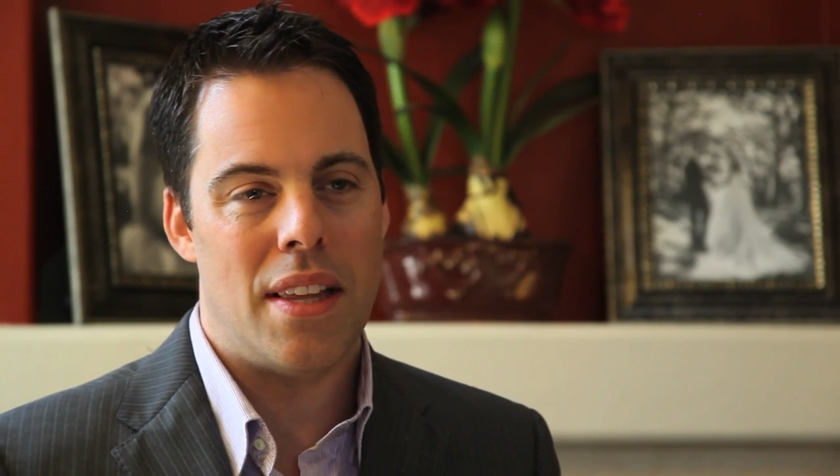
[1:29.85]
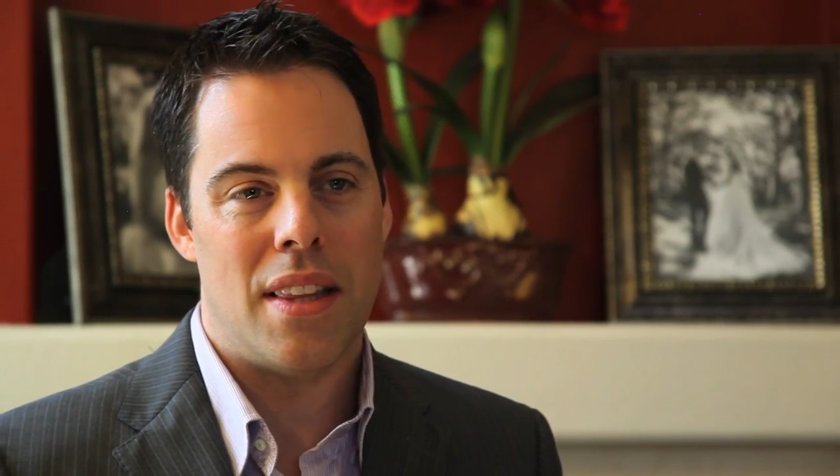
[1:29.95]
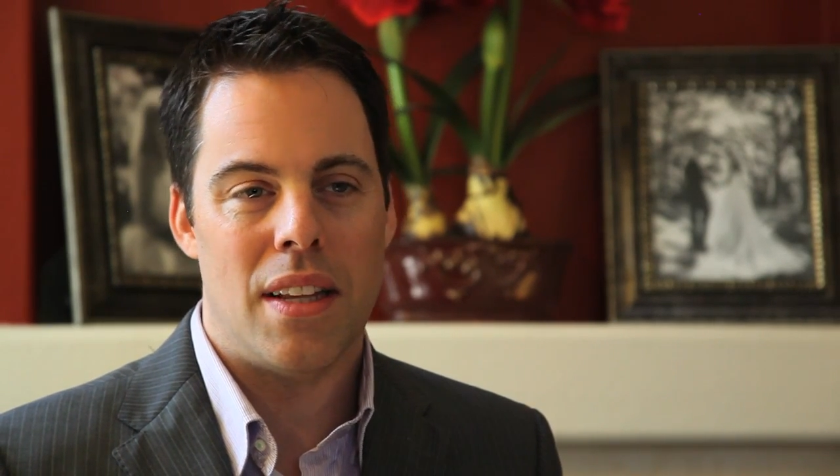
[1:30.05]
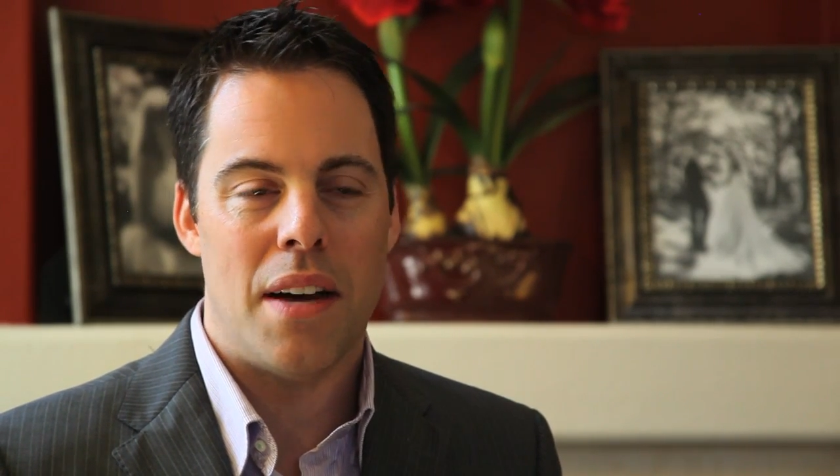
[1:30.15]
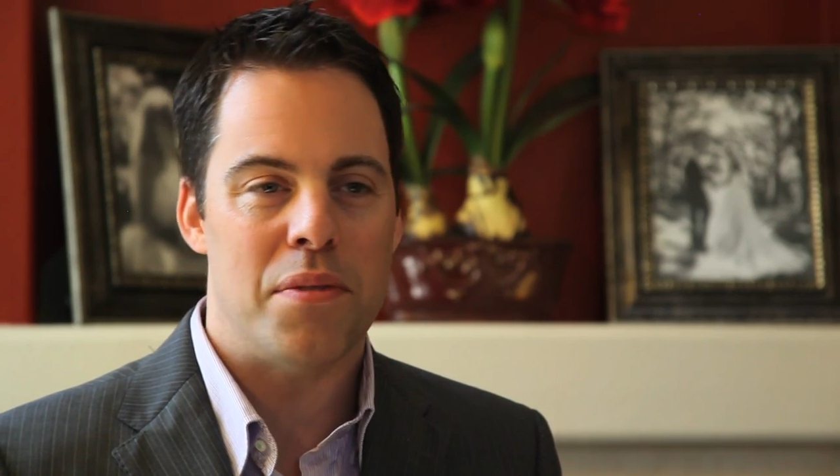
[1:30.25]
that
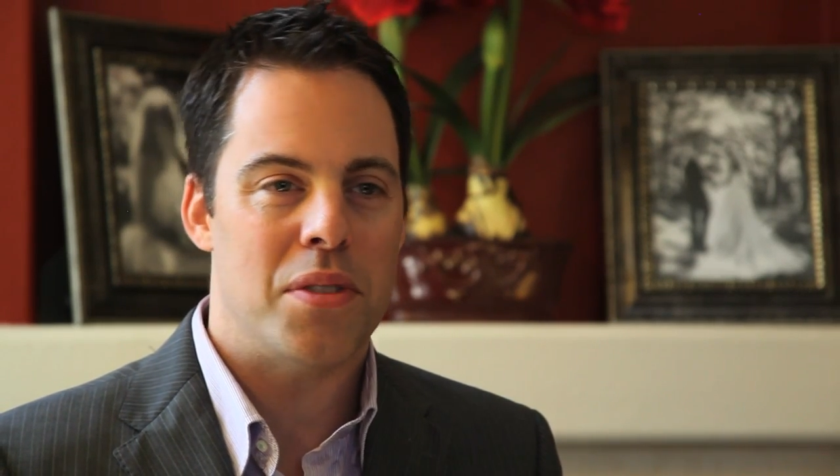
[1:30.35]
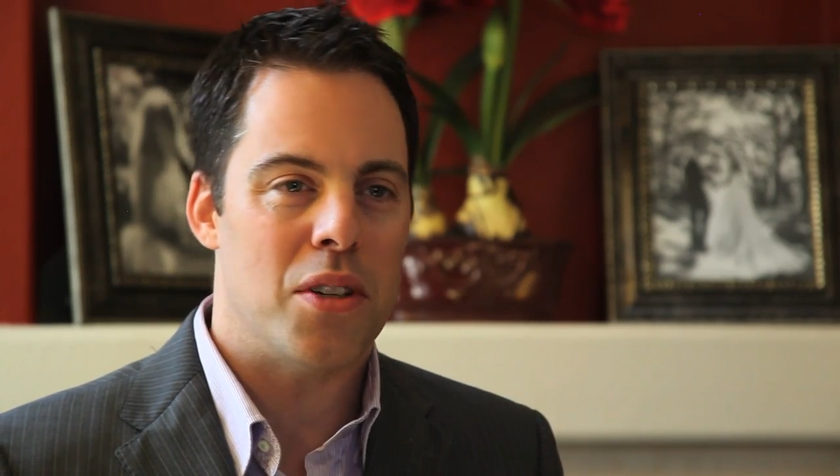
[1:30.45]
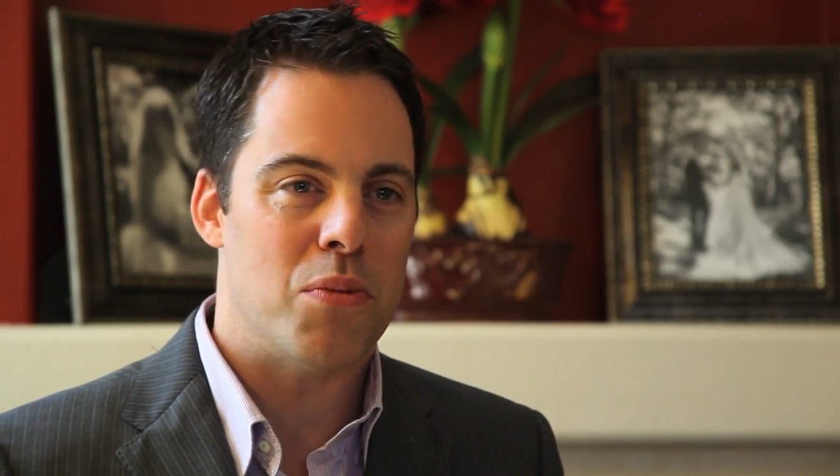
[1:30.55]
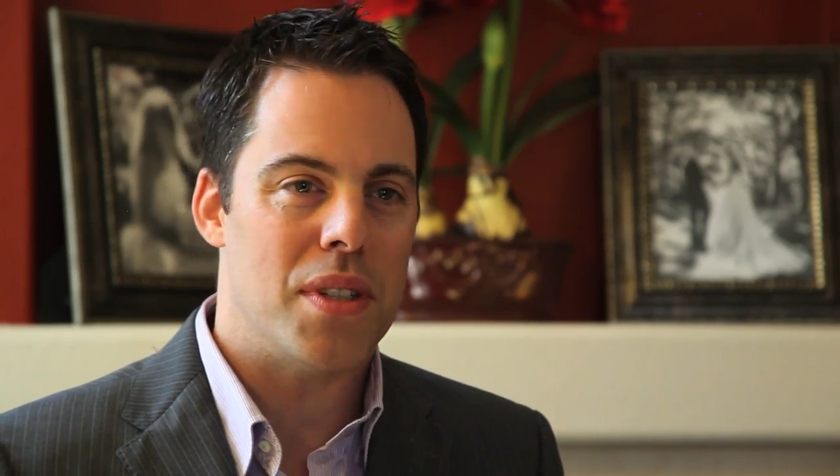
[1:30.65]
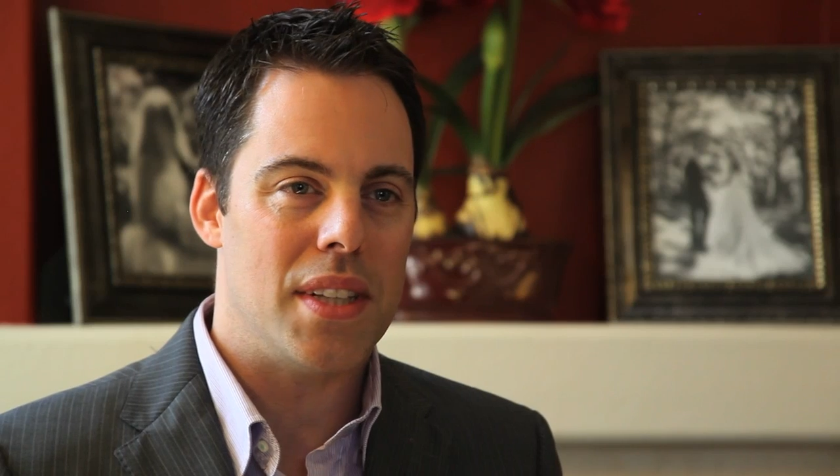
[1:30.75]
the left
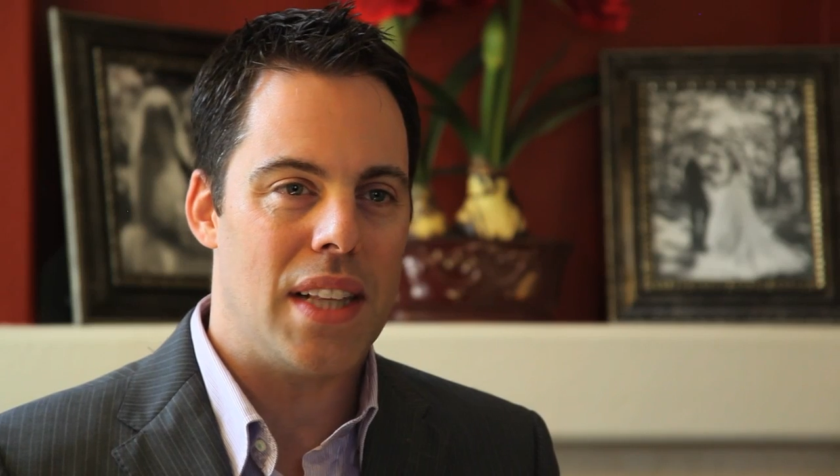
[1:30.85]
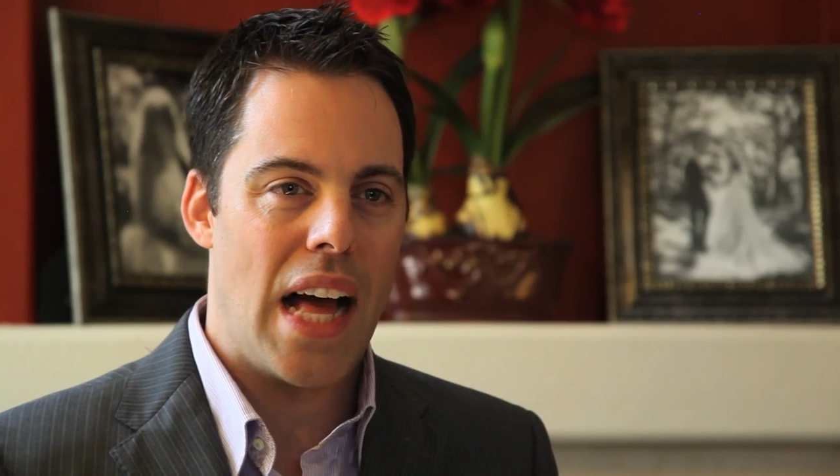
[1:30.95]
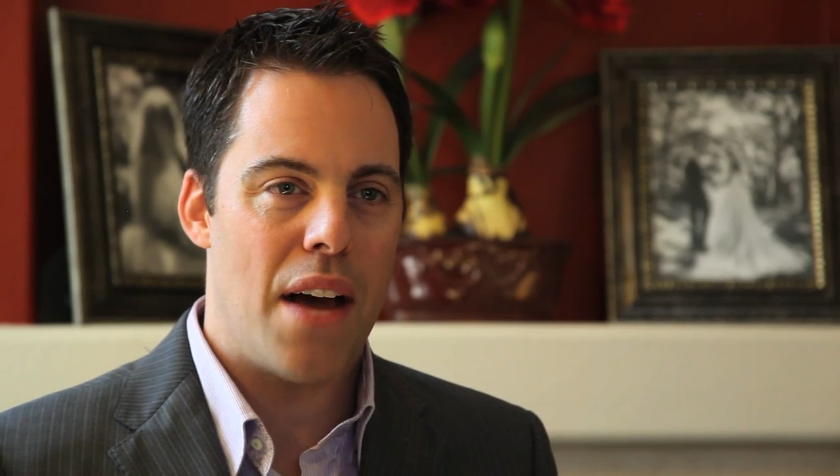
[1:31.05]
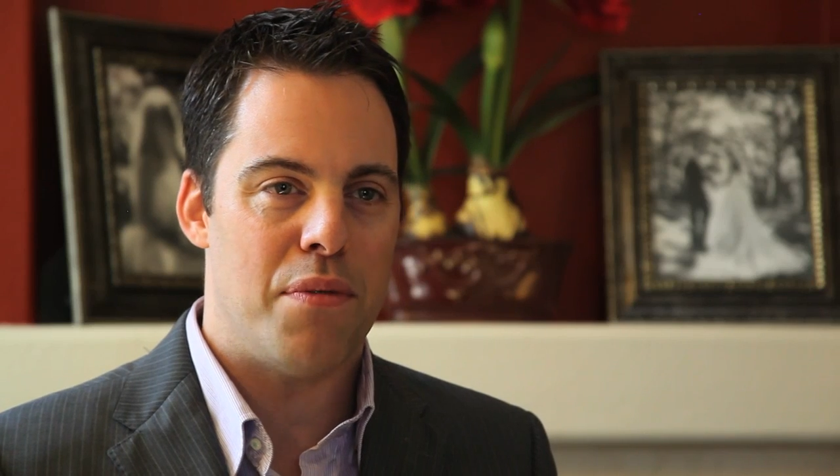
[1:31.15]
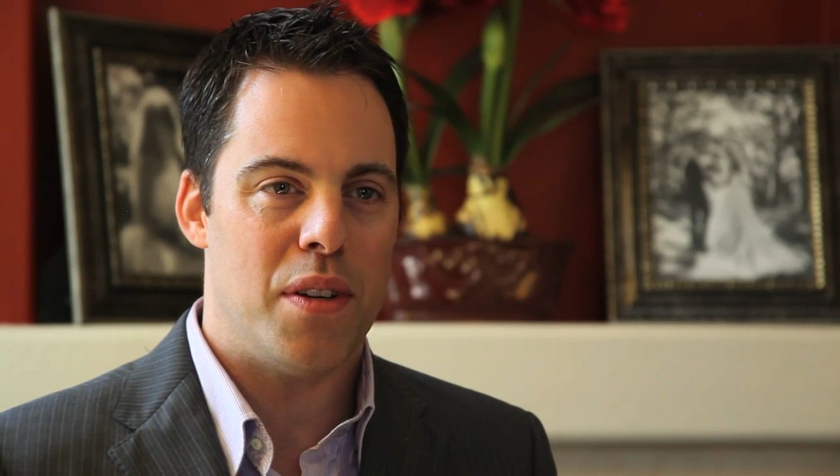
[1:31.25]
can really
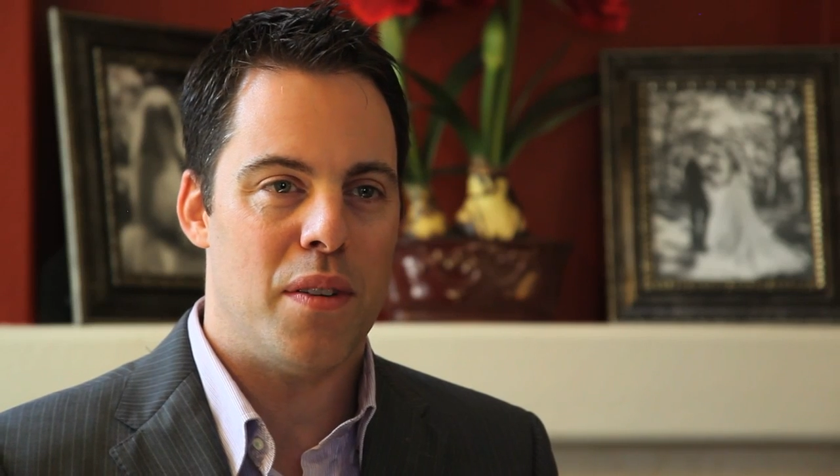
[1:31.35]
laugh